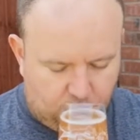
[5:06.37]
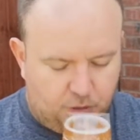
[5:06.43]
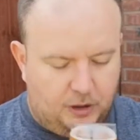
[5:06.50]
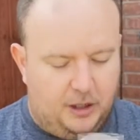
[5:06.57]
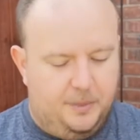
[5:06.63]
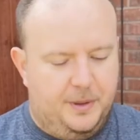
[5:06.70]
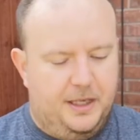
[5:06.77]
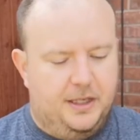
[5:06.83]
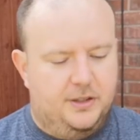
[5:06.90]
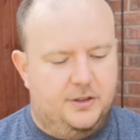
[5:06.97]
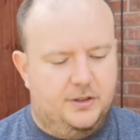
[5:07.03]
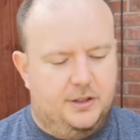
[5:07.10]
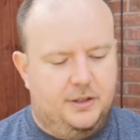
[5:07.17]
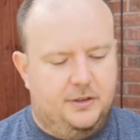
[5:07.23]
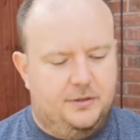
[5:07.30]
Quite a bit,
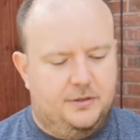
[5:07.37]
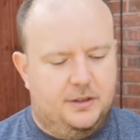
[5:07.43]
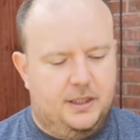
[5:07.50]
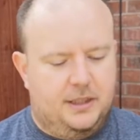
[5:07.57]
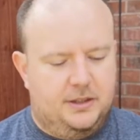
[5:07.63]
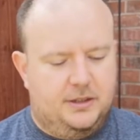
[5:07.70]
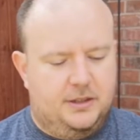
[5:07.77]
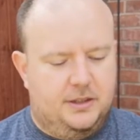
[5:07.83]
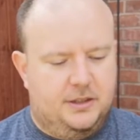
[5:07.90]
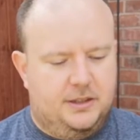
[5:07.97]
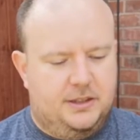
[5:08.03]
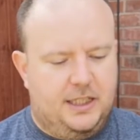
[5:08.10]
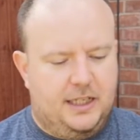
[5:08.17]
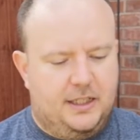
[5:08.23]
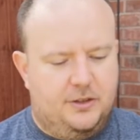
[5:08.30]
actually. That's the
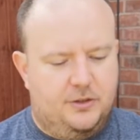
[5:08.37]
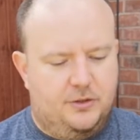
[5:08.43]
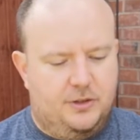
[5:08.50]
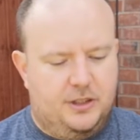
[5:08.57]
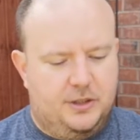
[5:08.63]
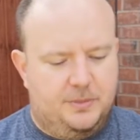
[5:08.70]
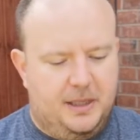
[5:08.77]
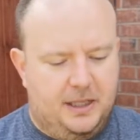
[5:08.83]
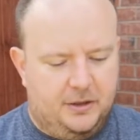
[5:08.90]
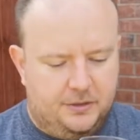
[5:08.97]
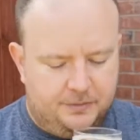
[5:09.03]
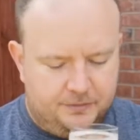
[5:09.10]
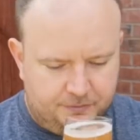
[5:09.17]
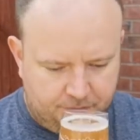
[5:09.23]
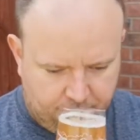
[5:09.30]
secondary smell.
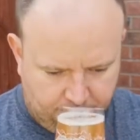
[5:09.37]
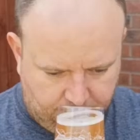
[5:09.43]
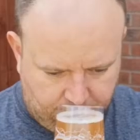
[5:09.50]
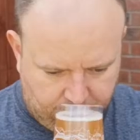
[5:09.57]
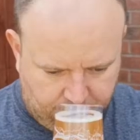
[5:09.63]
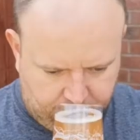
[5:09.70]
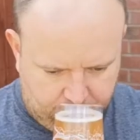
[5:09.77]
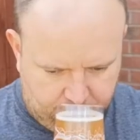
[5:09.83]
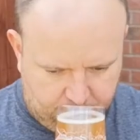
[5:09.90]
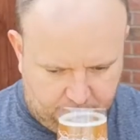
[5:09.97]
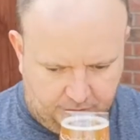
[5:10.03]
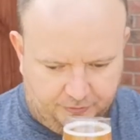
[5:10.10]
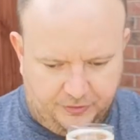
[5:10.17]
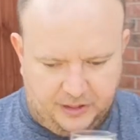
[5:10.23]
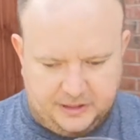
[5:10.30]

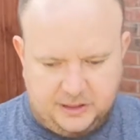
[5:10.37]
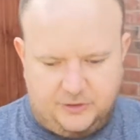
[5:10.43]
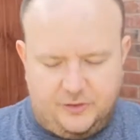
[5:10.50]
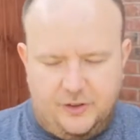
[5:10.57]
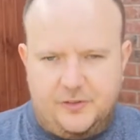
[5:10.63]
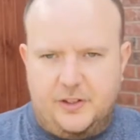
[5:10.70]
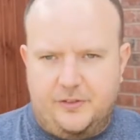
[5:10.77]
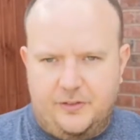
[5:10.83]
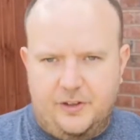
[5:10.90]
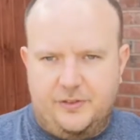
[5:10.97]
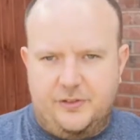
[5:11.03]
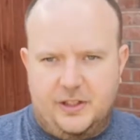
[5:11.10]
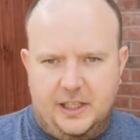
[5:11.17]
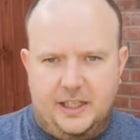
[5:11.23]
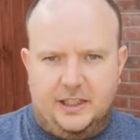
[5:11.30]
In fact, it's
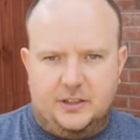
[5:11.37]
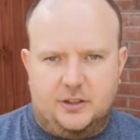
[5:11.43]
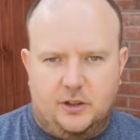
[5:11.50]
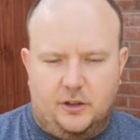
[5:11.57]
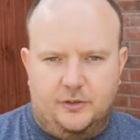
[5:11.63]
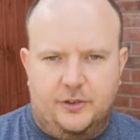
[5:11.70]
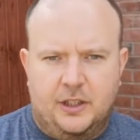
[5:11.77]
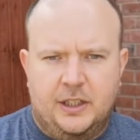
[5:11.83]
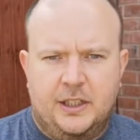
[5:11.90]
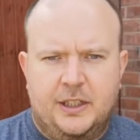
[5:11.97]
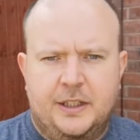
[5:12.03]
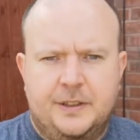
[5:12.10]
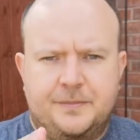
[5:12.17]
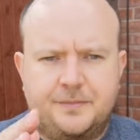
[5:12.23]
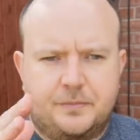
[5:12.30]
50-50. It's sort of
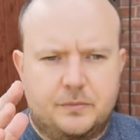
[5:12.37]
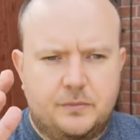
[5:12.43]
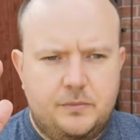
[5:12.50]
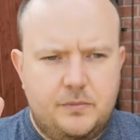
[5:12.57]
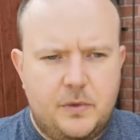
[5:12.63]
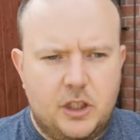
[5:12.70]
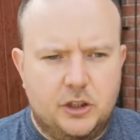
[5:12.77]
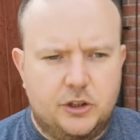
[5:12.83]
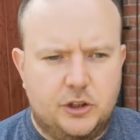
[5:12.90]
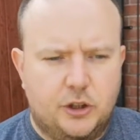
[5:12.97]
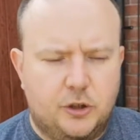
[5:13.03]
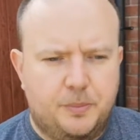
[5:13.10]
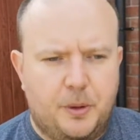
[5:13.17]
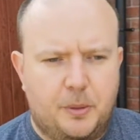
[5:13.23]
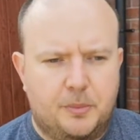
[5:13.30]

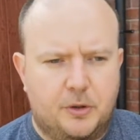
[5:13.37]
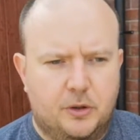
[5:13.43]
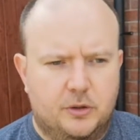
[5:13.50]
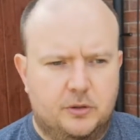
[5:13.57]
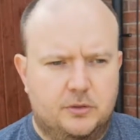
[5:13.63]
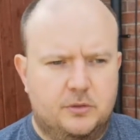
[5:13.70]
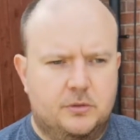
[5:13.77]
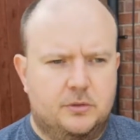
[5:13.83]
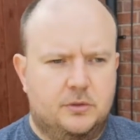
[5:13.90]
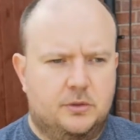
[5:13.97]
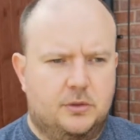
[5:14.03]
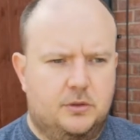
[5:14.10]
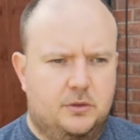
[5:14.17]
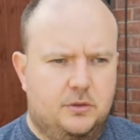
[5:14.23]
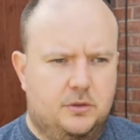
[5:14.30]
soda pop gone,
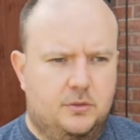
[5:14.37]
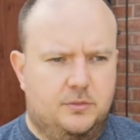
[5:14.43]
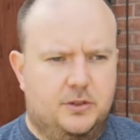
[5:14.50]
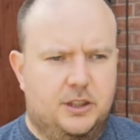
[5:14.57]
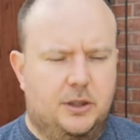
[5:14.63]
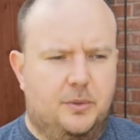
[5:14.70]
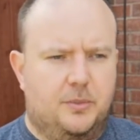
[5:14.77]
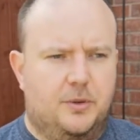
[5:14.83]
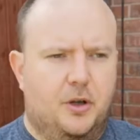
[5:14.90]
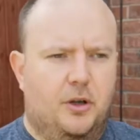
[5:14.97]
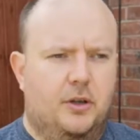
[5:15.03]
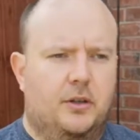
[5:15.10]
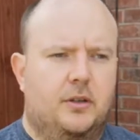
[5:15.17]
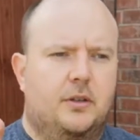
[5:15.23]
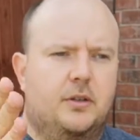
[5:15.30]
syrup
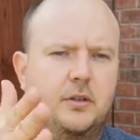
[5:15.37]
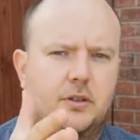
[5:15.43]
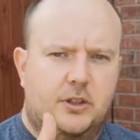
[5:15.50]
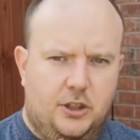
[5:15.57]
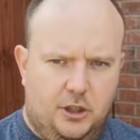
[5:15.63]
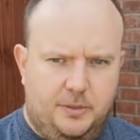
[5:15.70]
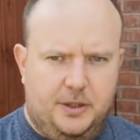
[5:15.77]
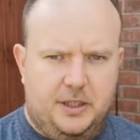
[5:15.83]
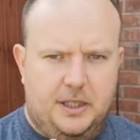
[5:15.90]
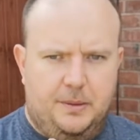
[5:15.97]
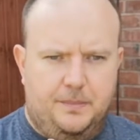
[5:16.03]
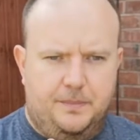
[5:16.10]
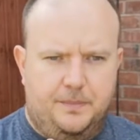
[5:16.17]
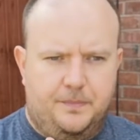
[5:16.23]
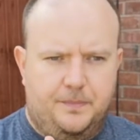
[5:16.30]
gone, sherbet dip.